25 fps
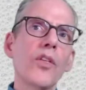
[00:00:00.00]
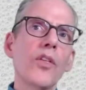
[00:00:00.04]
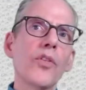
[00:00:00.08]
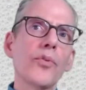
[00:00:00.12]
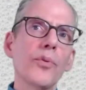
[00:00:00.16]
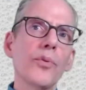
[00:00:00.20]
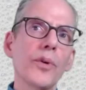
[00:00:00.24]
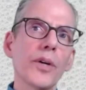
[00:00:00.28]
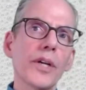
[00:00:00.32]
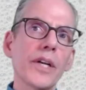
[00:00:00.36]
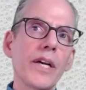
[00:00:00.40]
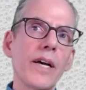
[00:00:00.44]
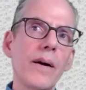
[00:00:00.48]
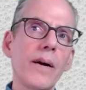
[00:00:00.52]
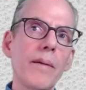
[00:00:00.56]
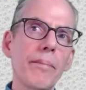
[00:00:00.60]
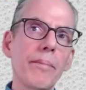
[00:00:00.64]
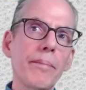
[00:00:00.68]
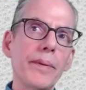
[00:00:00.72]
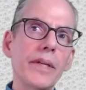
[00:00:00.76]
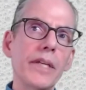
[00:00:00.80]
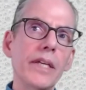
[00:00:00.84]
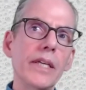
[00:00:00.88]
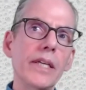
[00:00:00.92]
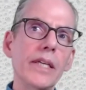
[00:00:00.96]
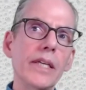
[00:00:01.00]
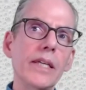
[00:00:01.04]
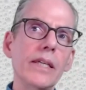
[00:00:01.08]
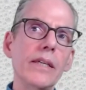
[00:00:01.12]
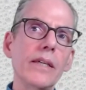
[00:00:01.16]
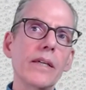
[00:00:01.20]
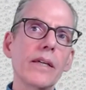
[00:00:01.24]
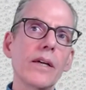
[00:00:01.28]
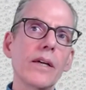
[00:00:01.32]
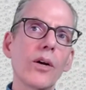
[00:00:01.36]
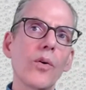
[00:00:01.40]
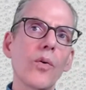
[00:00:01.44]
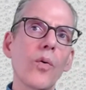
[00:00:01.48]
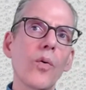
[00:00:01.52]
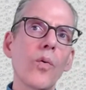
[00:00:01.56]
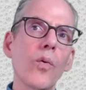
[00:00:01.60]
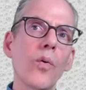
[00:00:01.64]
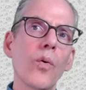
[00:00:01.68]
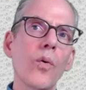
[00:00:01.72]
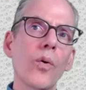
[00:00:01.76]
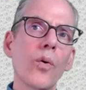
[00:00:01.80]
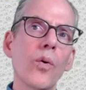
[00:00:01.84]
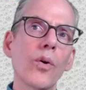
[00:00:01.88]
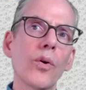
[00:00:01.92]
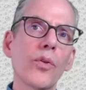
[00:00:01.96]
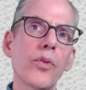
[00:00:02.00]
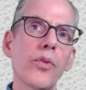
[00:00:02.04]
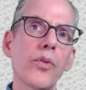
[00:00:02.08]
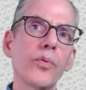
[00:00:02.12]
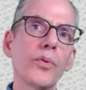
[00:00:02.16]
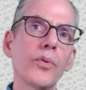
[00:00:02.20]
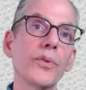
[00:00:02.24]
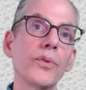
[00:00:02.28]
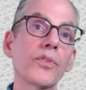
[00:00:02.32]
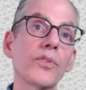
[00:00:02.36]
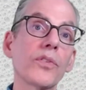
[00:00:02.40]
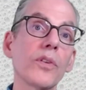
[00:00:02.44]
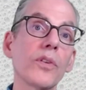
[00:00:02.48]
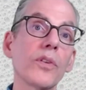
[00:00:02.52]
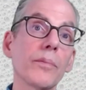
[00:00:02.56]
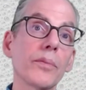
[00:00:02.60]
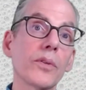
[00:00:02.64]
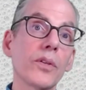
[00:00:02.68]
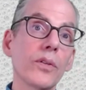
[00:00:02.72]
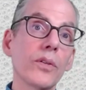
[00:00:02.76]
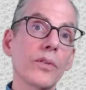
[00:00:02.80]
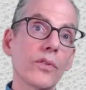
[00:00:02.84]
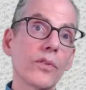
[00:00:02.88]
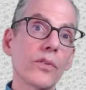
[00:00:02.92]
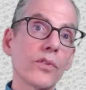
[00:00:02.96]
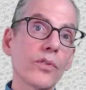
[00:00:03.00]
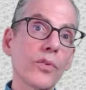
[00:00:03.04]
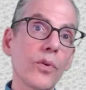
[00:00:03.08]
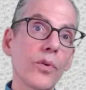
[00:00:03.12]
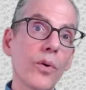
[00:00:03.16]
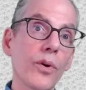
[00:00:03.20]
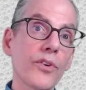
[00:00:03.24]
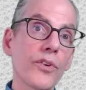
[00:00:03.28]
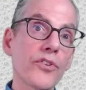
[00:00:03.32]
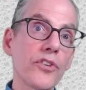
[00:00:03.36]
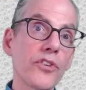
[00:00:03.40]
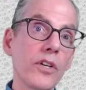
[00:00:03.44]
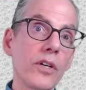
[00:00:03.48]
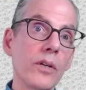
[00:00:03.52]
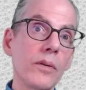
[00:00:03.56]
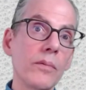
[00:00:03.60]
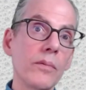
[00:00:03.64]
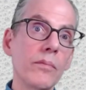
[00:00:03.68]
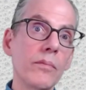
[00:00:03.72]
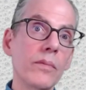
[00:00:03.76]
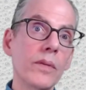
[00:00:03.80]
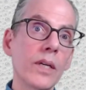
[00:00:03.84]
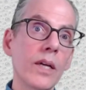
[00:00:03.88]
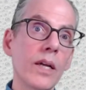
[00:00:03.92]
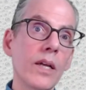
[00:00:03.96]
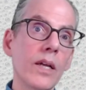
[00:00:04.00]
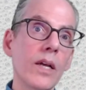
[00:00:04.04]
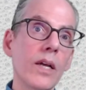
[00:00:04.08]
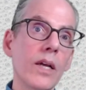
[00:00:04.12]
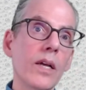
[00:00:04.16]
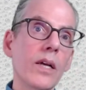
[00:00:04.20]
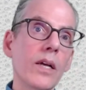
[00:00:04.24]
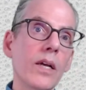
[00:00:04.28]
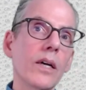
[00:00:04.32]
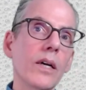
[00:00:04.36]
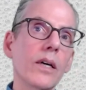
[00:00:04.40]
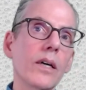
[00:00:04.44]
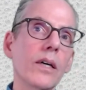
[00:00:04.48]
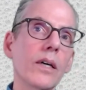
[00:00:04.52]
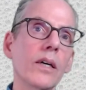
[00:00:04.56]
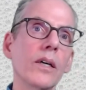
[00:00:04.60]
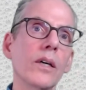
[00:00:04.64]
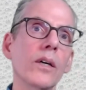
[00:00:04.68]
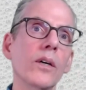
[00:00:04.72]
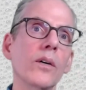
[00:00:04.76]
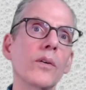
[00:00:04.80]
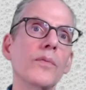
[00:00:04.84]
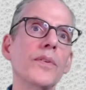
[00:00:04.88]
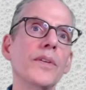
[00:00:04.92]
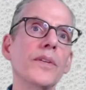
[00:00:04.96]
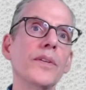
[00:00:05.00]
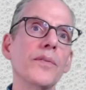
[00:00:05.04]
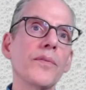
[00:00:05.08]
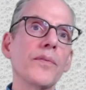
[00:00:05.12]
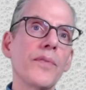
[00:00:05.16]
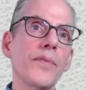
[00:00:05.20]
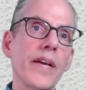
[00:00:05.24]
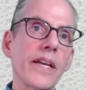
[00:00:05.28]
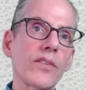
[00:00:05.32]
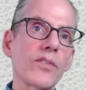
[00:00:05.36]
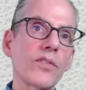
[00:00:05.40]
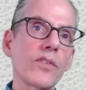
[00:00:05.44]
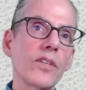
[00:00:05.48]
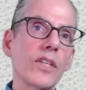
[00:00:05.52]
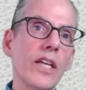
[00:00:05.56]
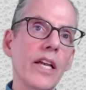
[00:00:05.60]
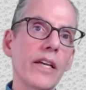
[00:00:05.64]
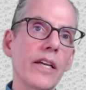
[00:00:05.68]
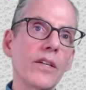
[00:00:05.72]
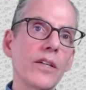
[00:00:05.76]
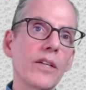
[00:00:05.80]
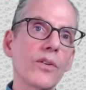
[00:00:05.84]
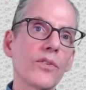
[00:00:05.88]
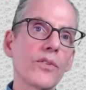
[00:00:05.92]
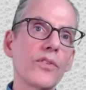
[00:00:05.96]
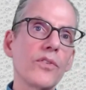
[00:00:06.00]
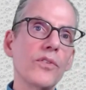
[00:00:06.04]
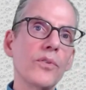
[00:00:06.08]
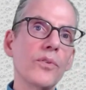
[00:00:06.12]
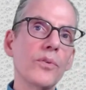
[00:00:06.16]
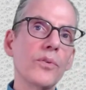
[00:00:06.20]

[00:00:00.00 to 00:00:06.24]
through a company or through some consortium of investigators.